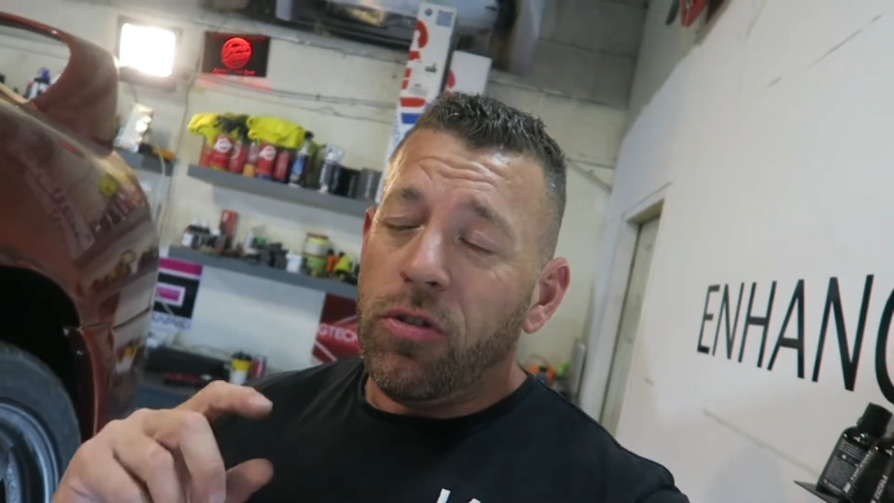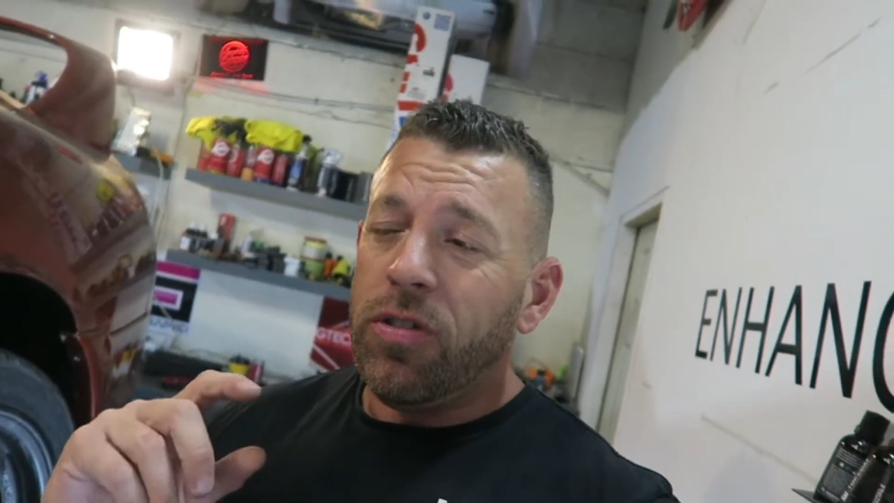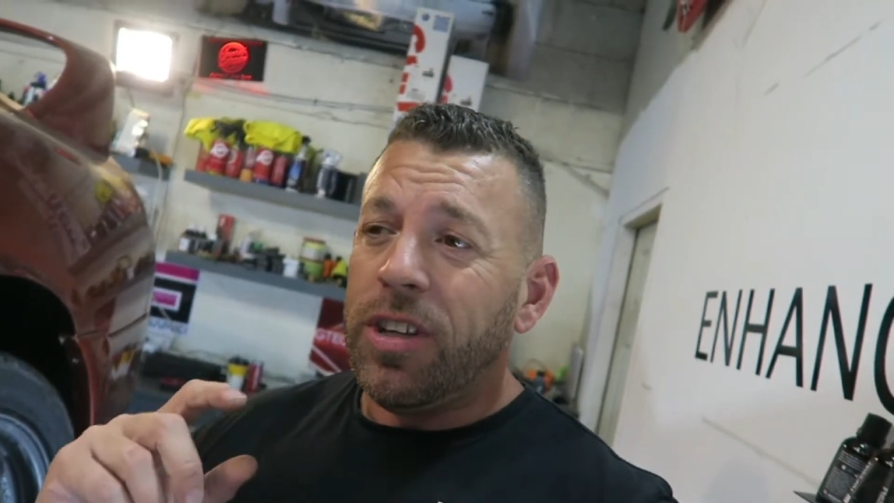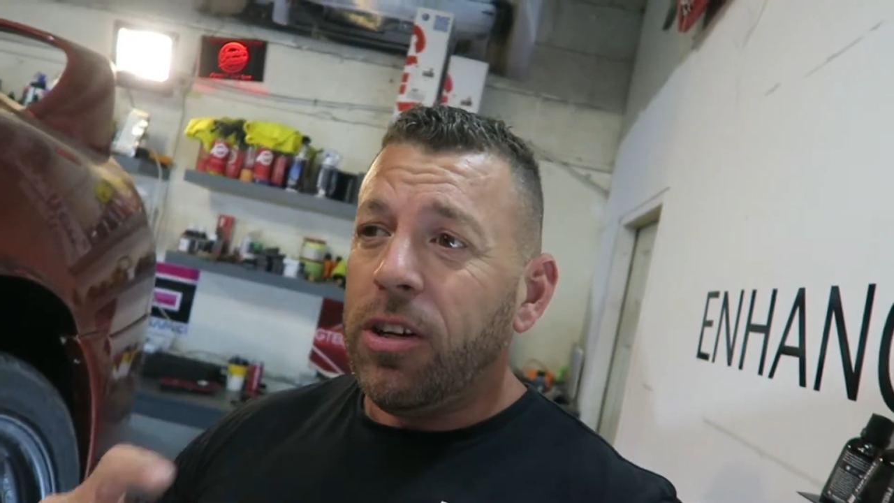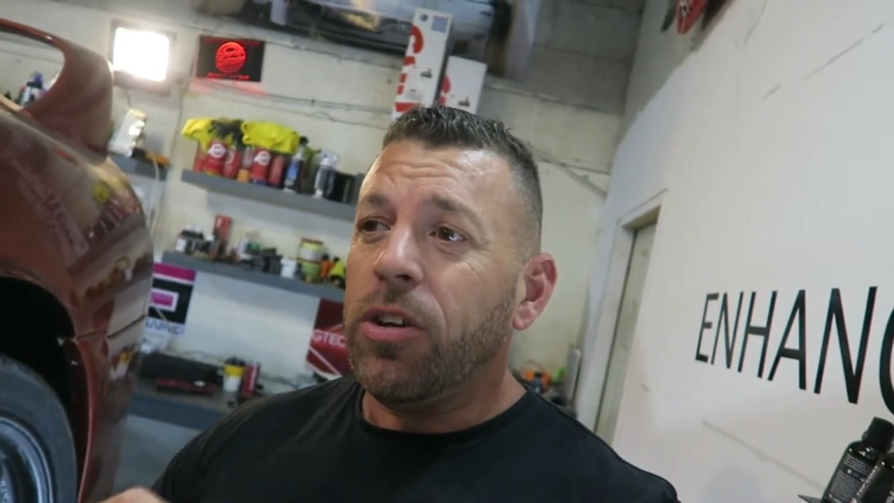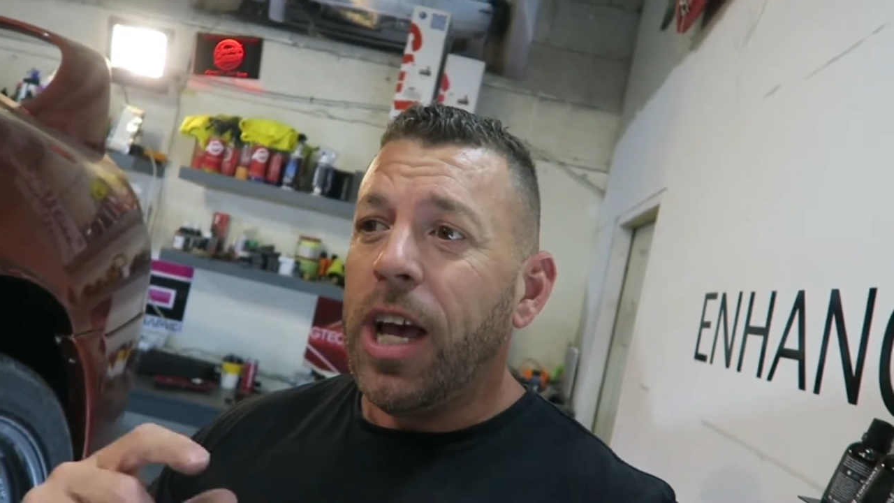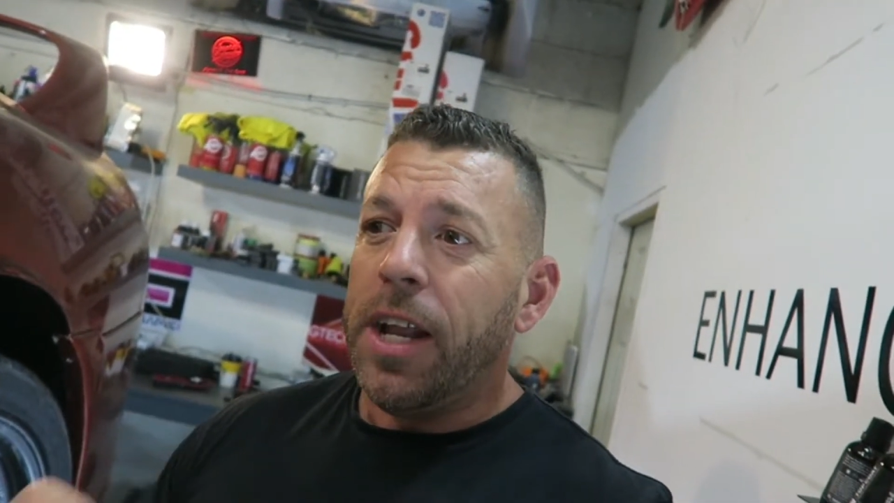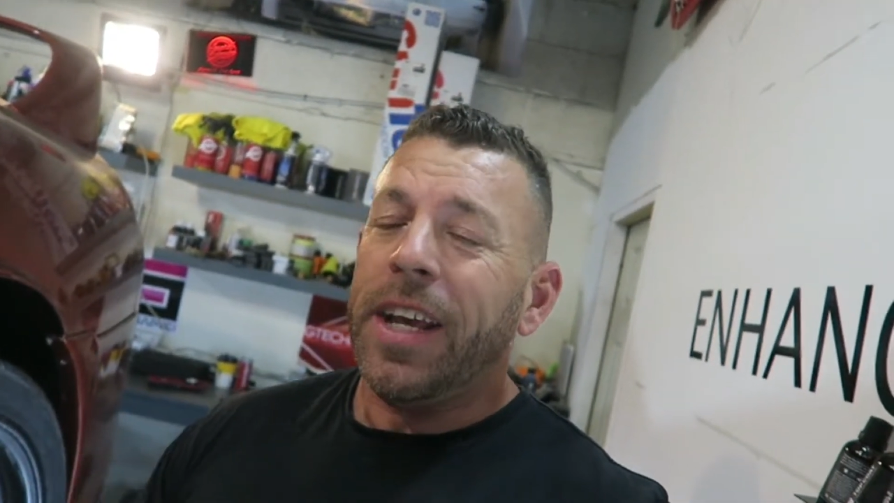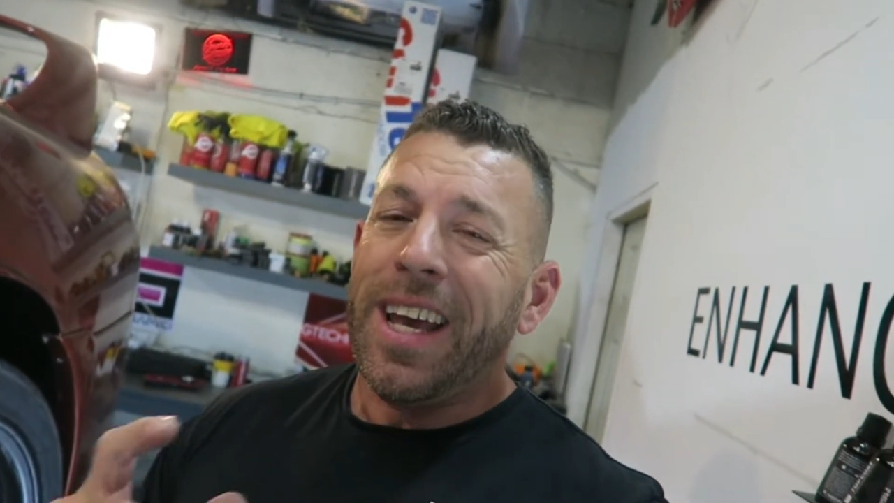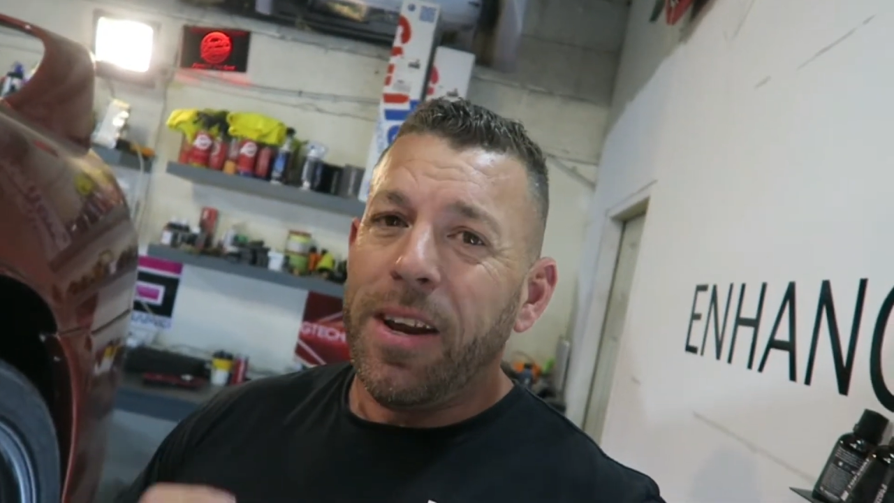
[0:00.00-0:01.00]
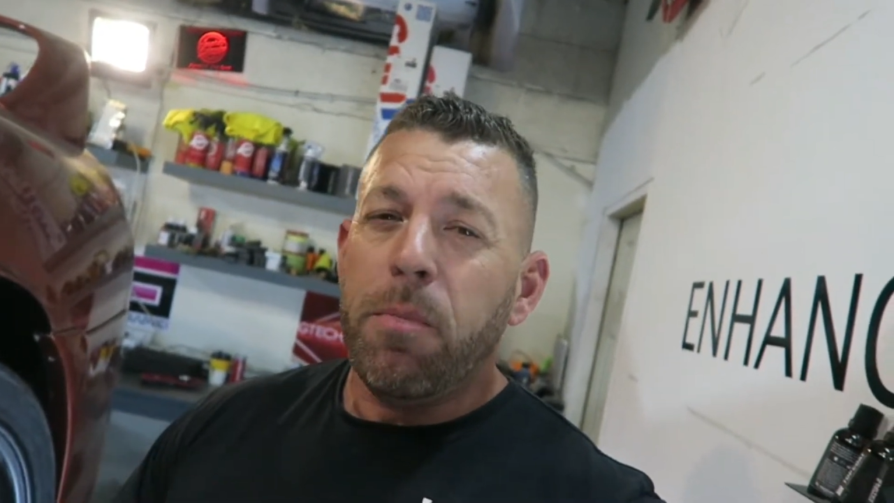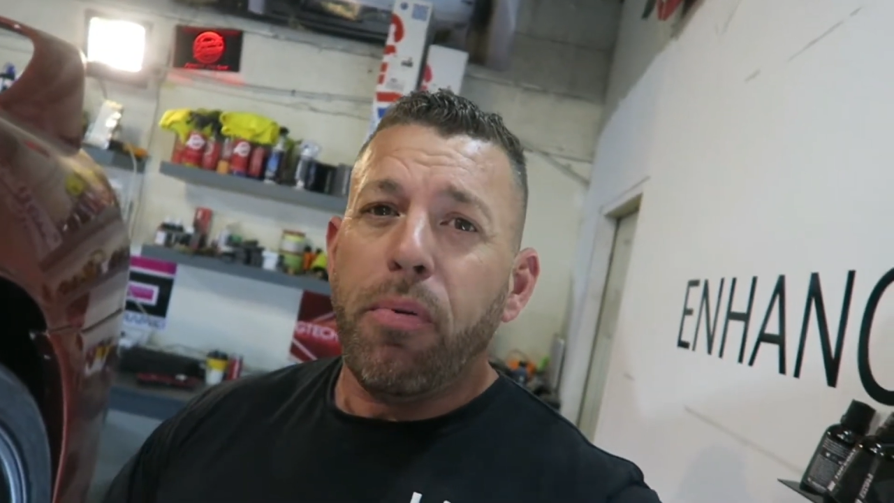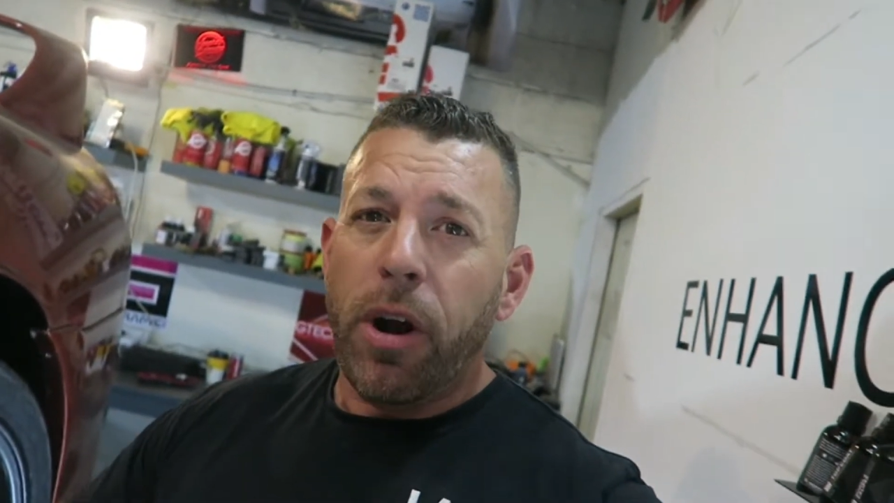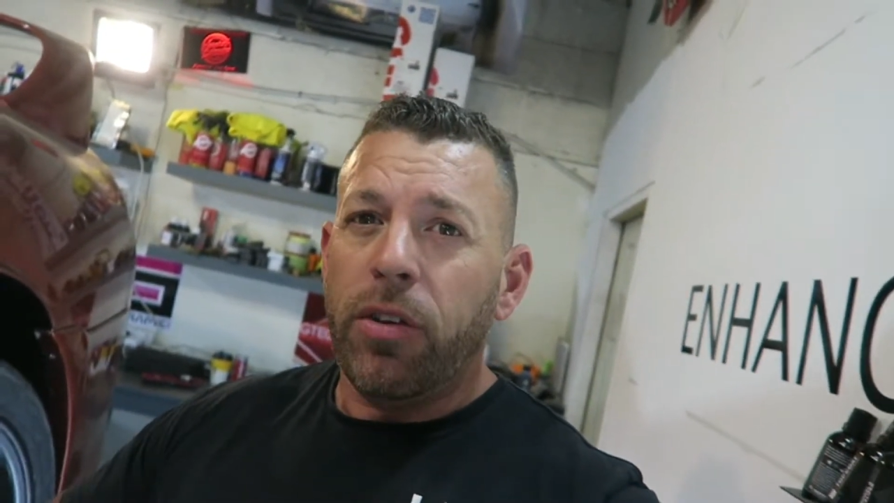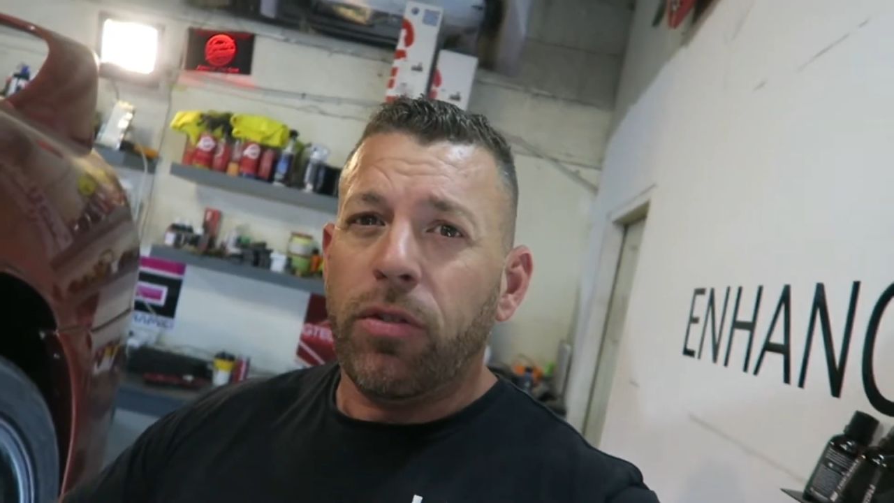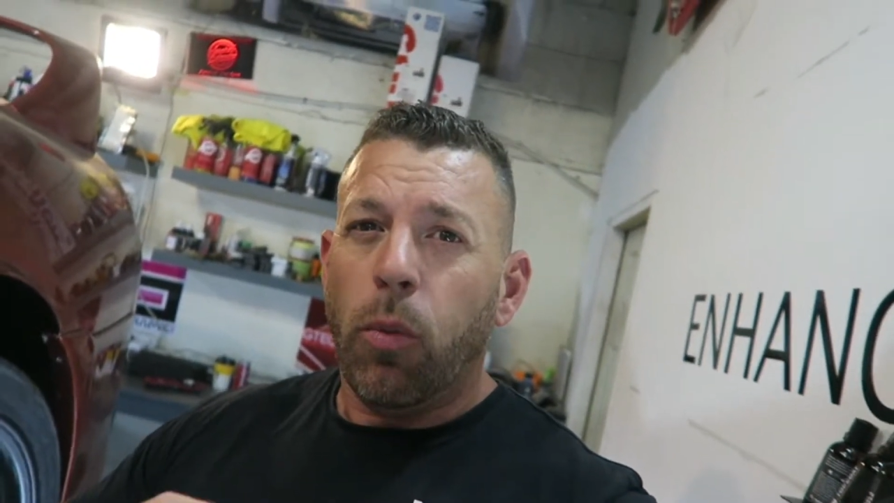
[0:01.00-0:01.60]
you still kind of get impressed